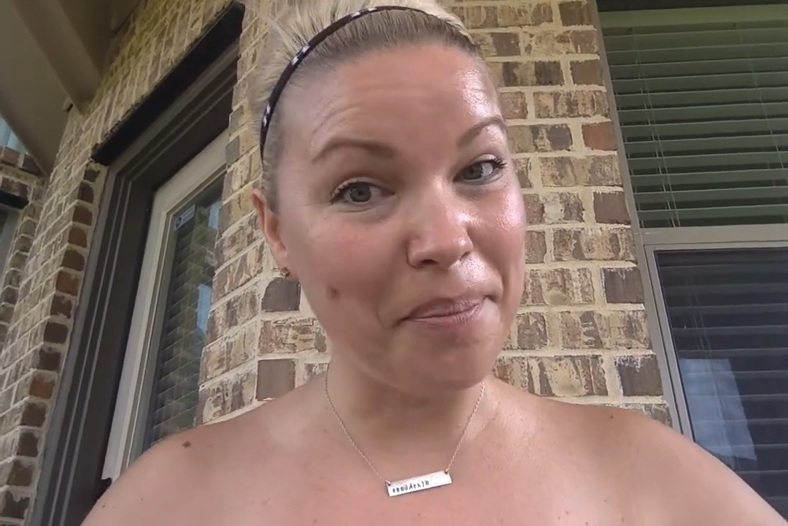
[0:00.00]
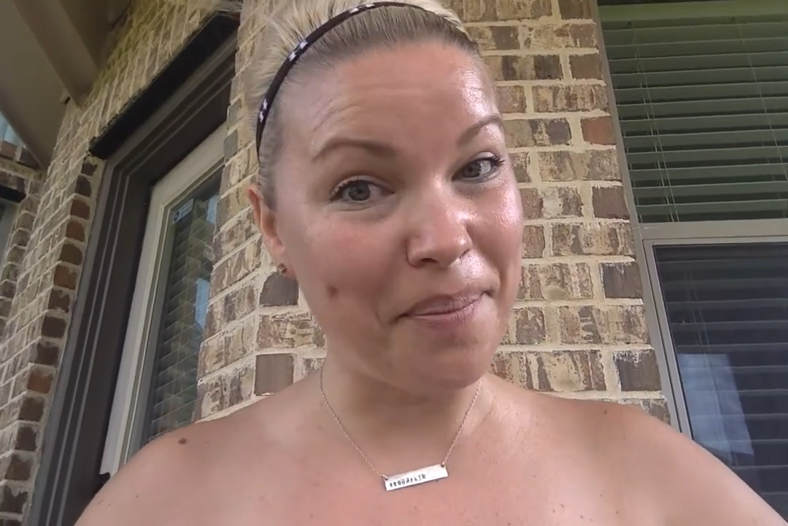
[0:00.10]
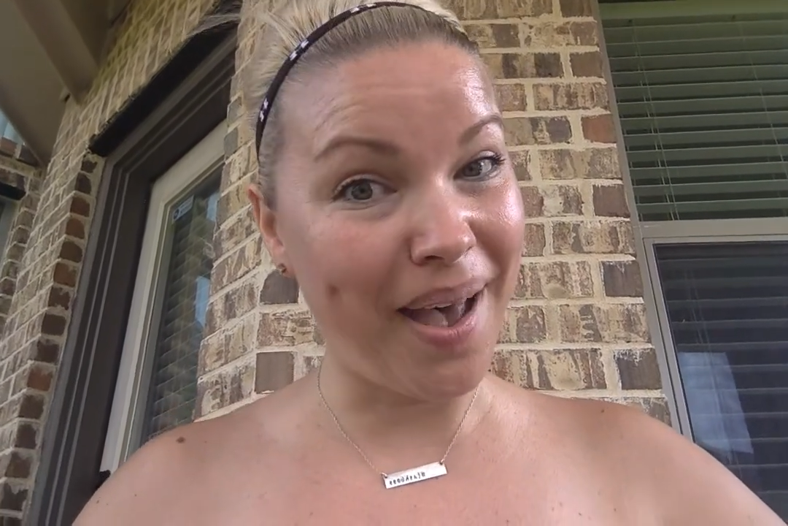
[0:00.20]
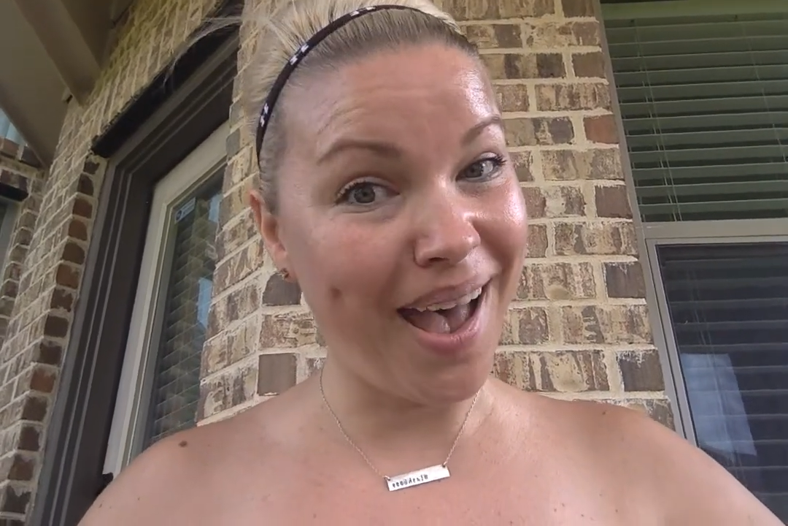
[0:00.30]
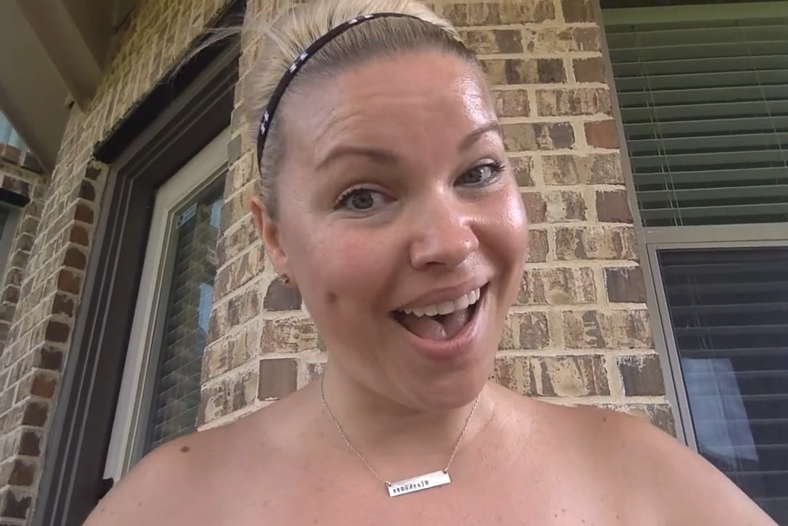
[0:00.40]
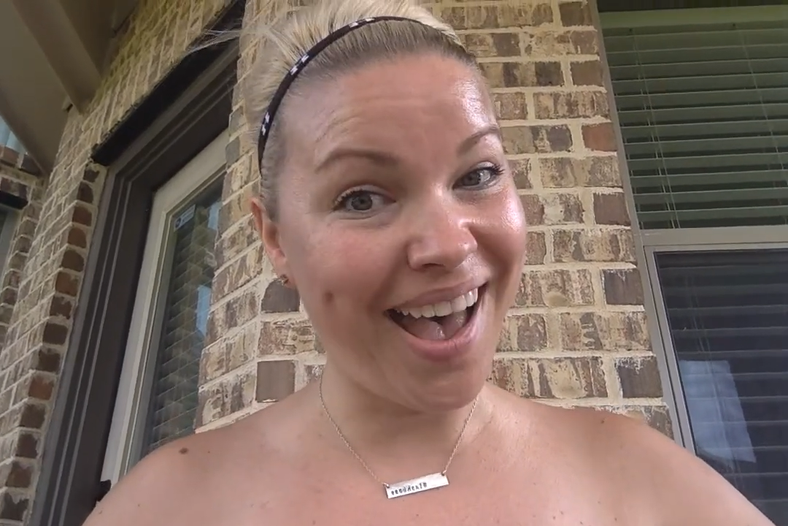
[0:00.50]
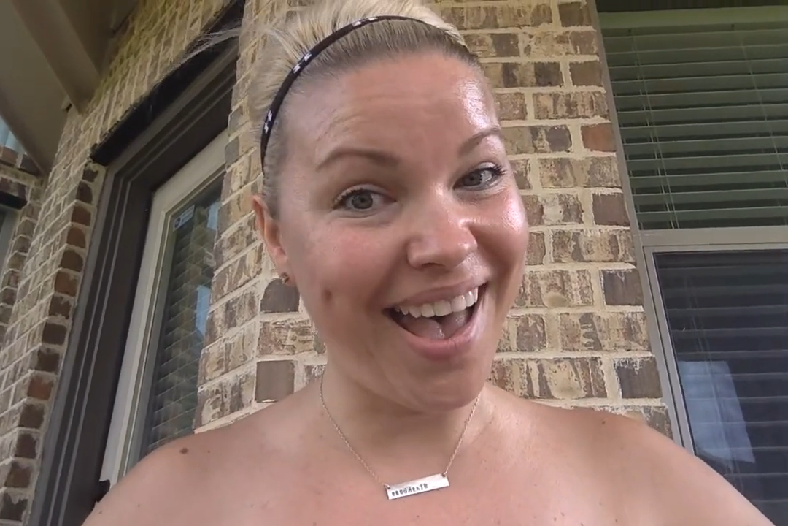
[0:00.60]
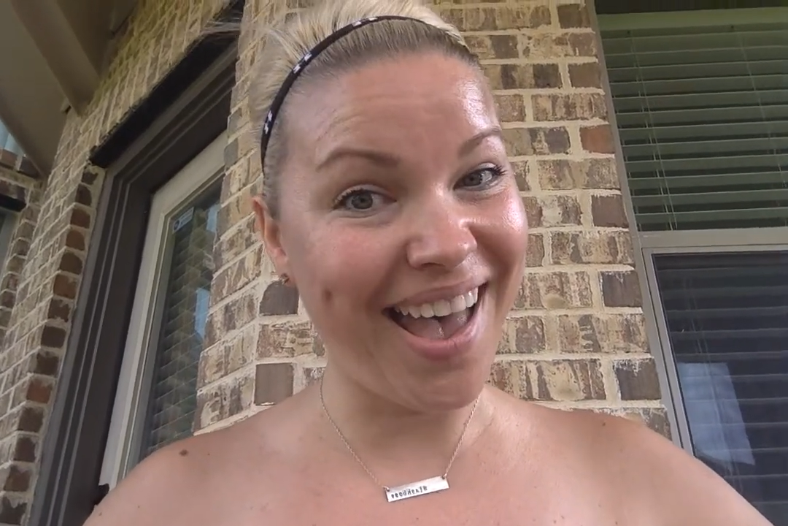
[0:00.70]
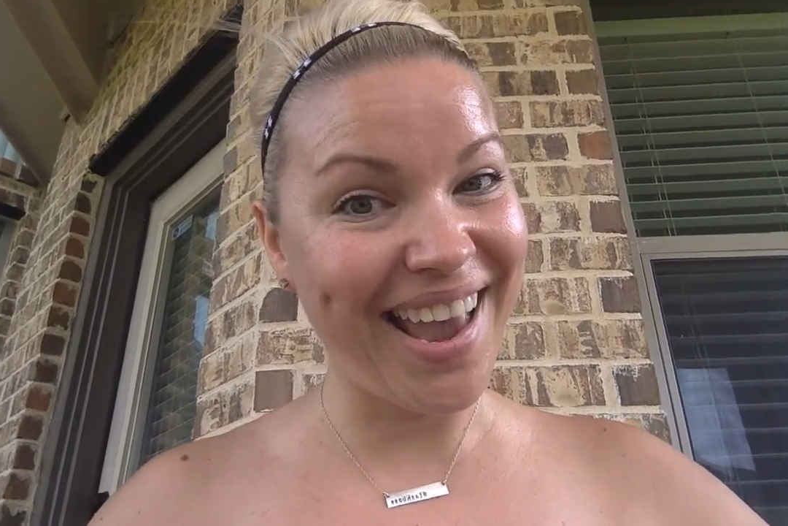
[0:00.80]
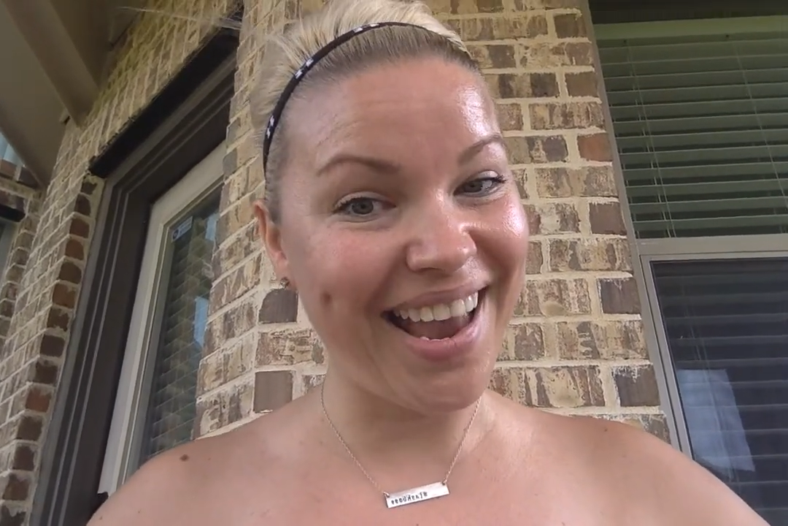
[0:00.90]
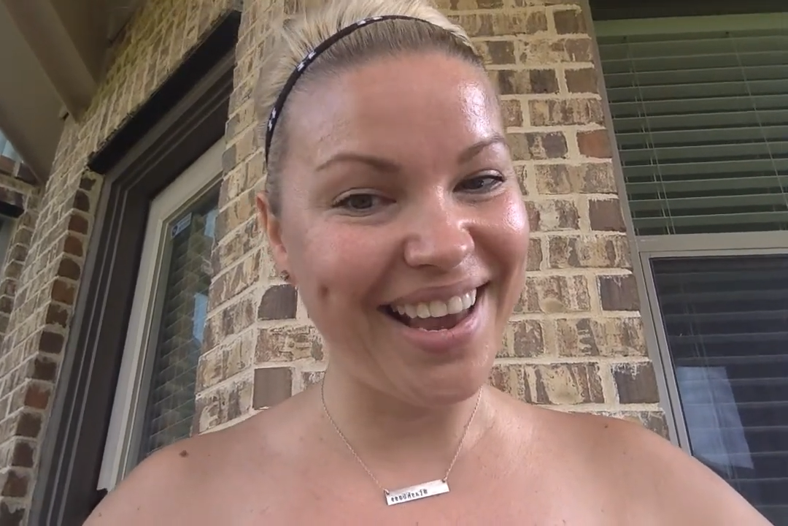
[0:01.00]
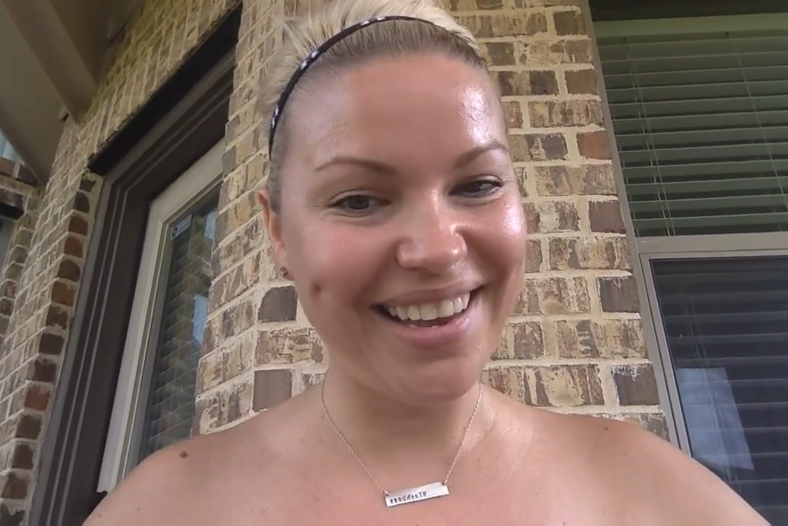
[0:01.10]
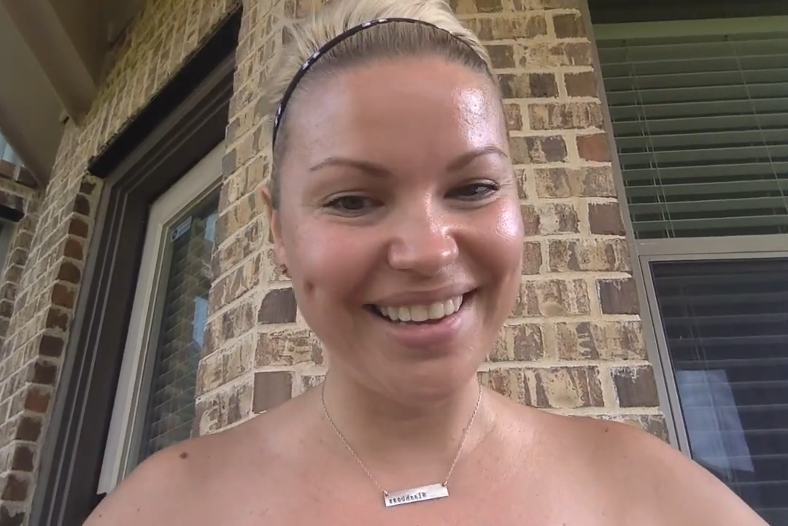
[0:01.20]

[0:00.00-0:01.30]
Bye.